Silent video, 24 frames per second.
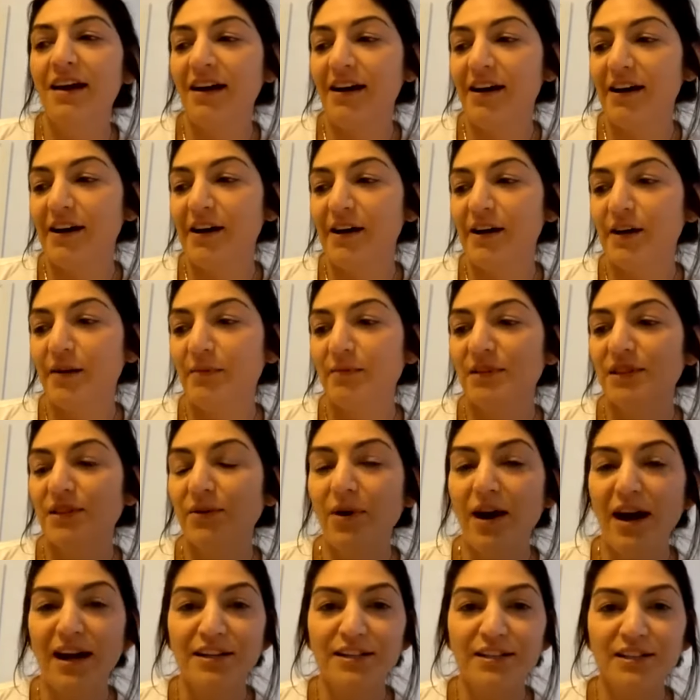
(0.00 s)
Um, so
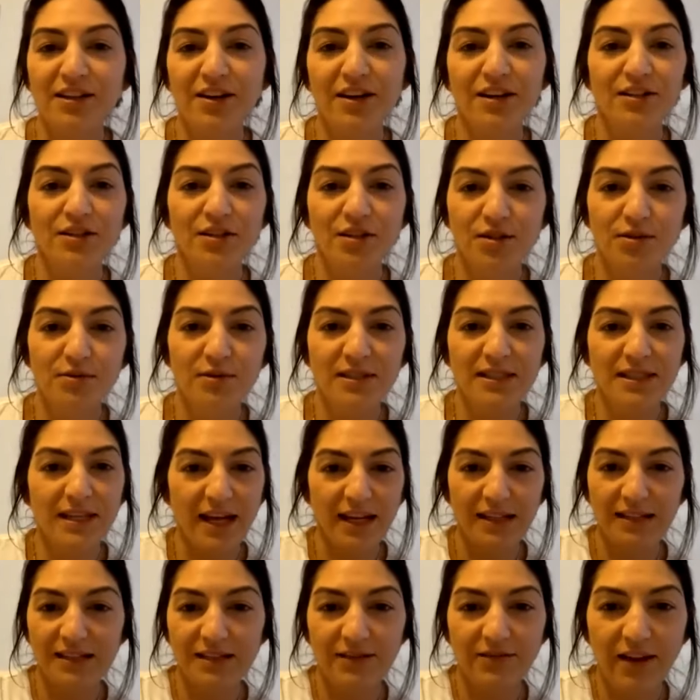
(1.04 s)
I just got two
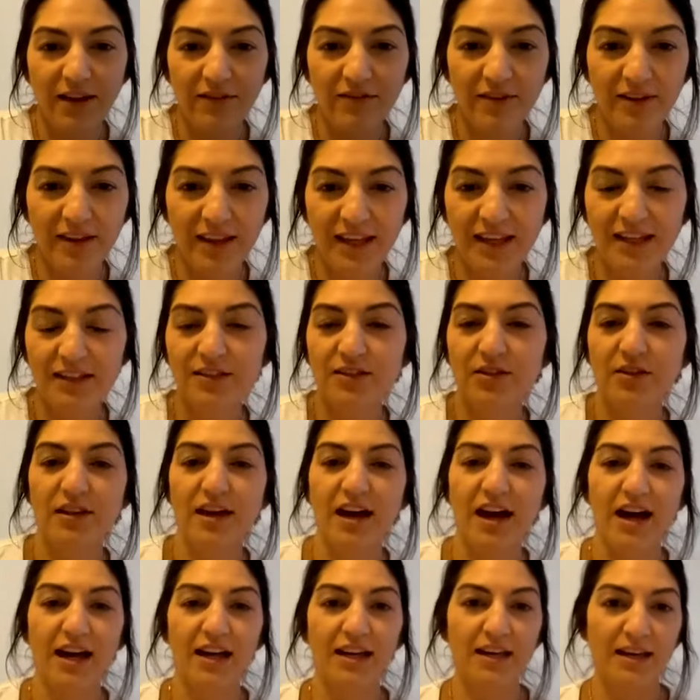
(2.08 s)
sets of everything so
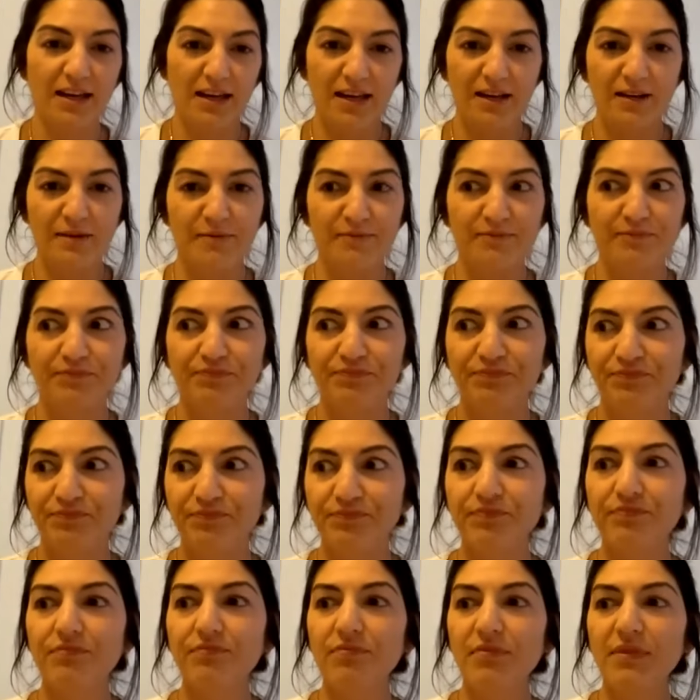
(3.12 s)
that I can
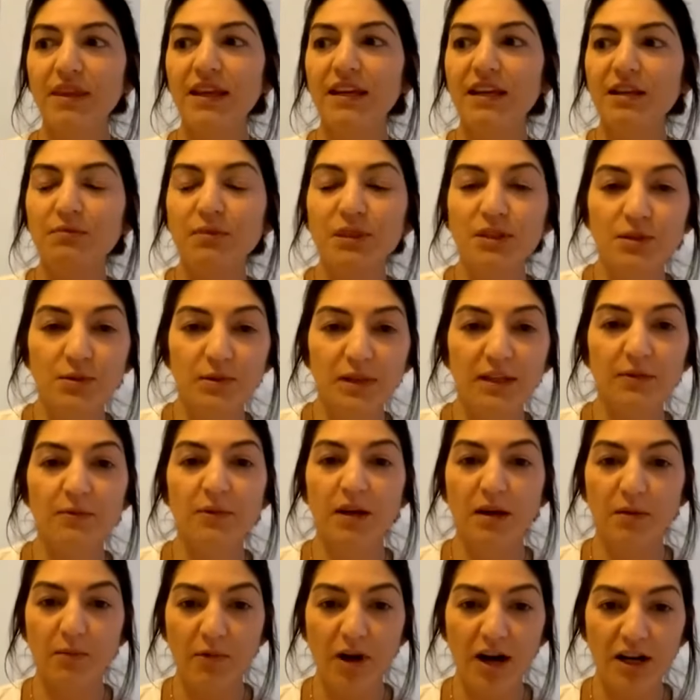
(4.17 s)
in between when
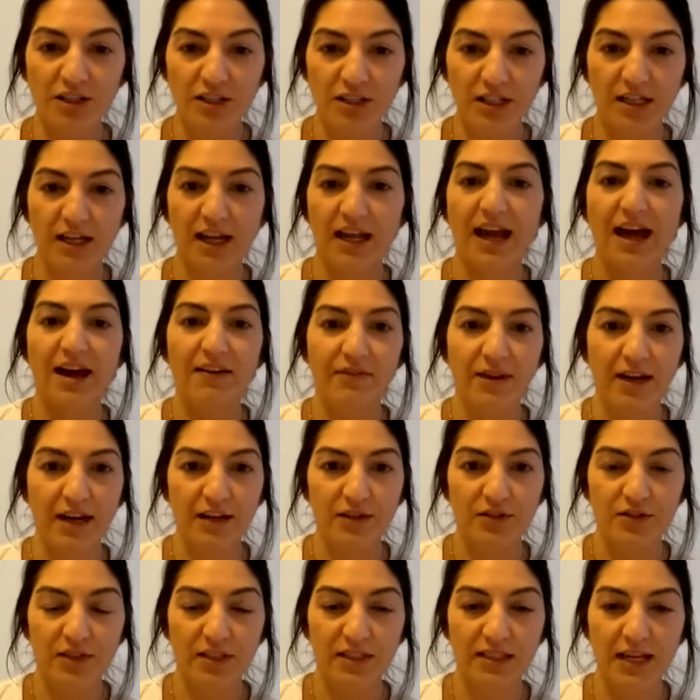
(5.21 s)
I'm washing, I have an
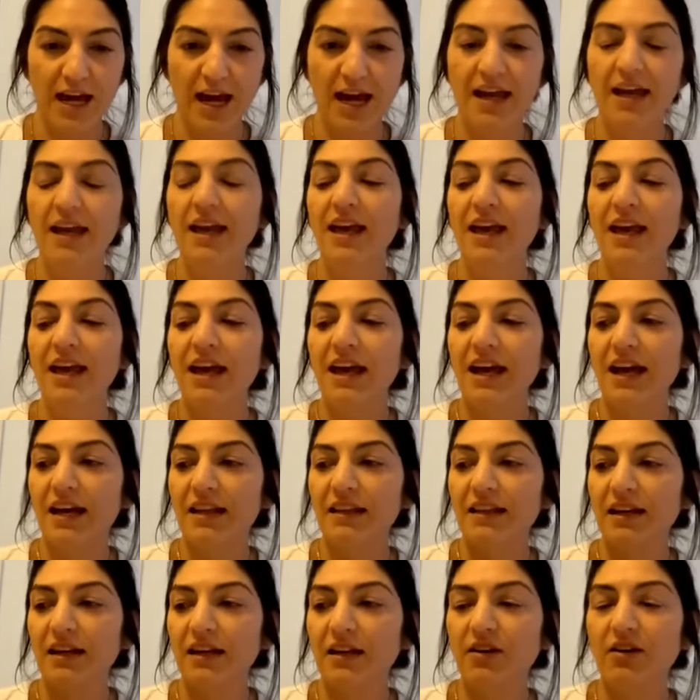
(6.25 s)
extra set.
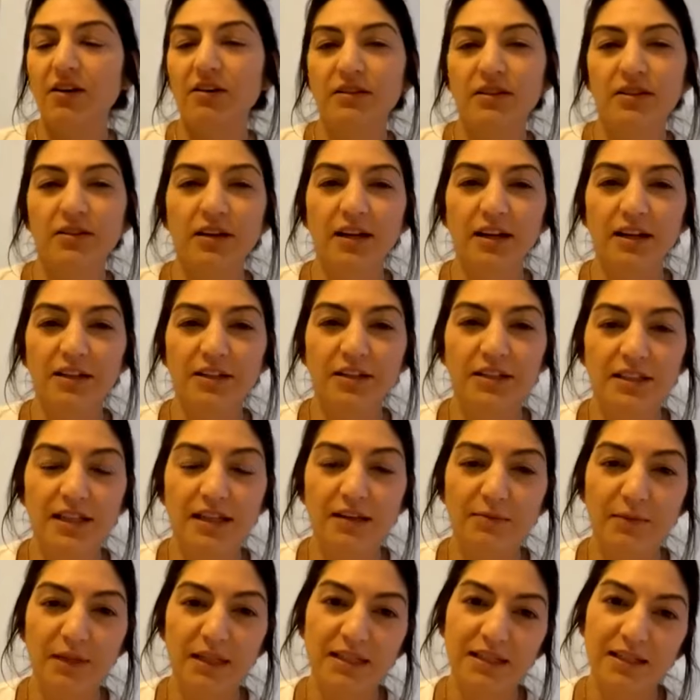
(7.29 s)
And then it also kind of just
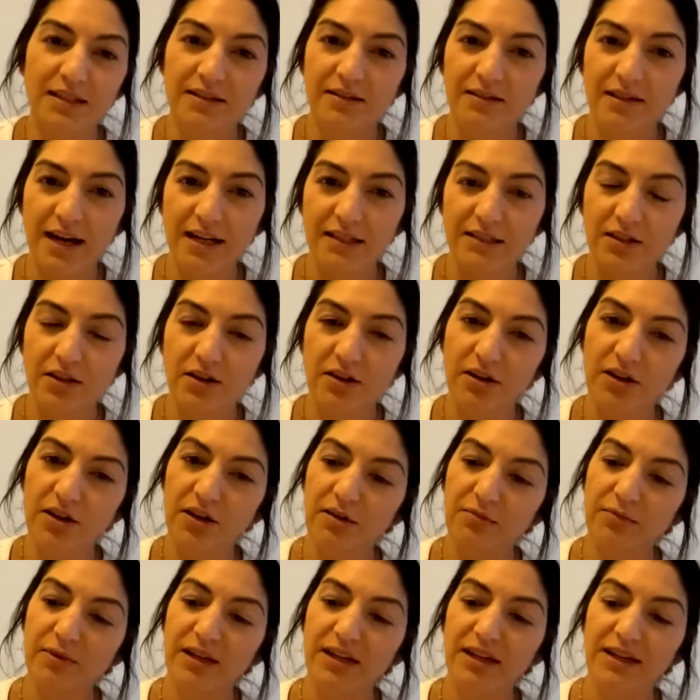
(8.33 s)
like makes it last
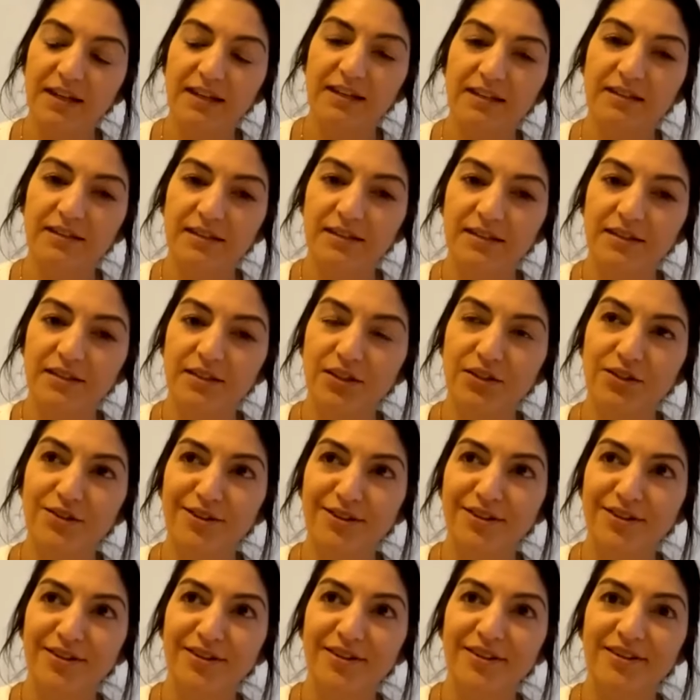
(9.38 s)
longer because
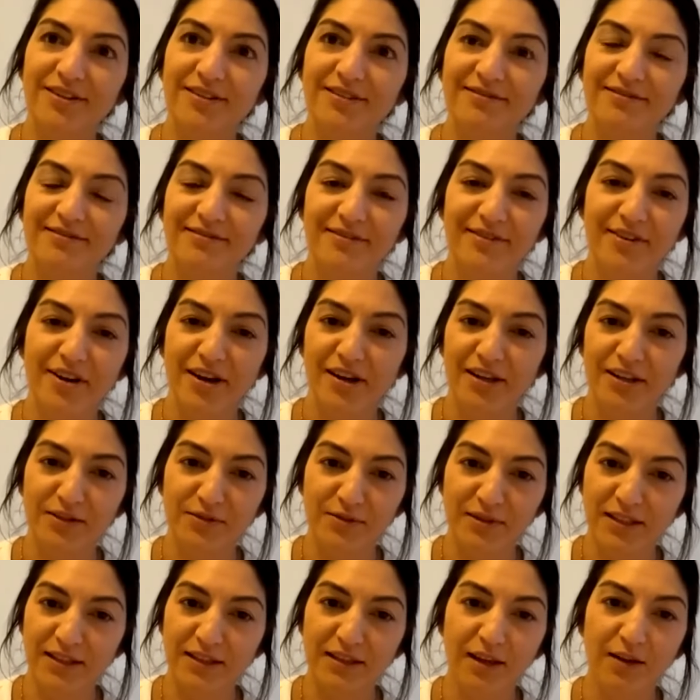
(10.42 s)
you're not
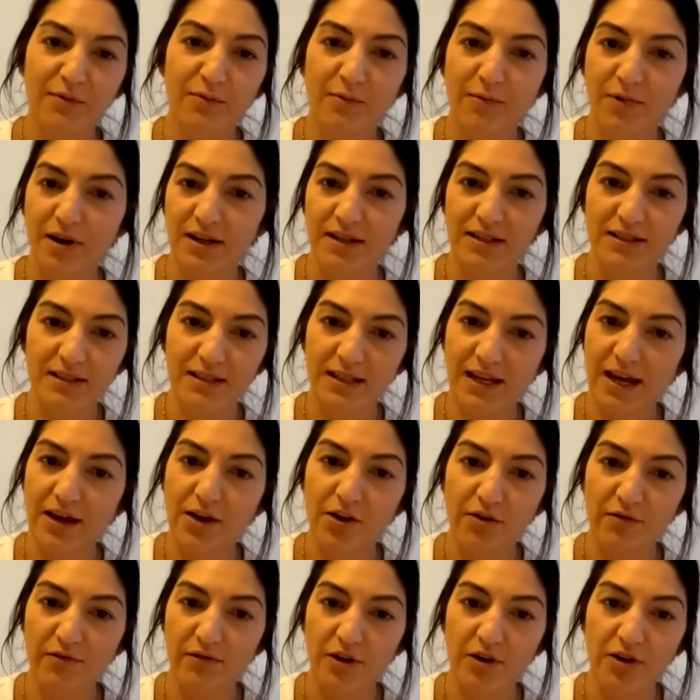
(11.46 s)
using like one set
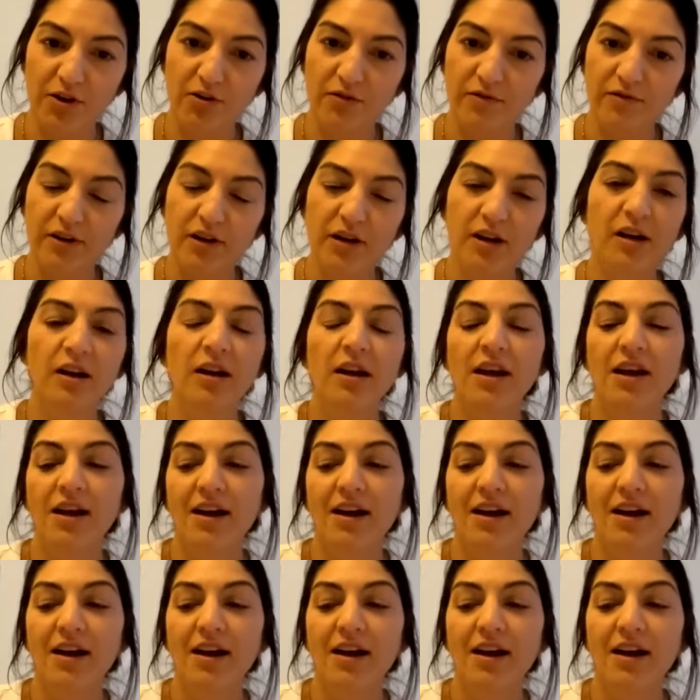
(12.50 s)
over and over.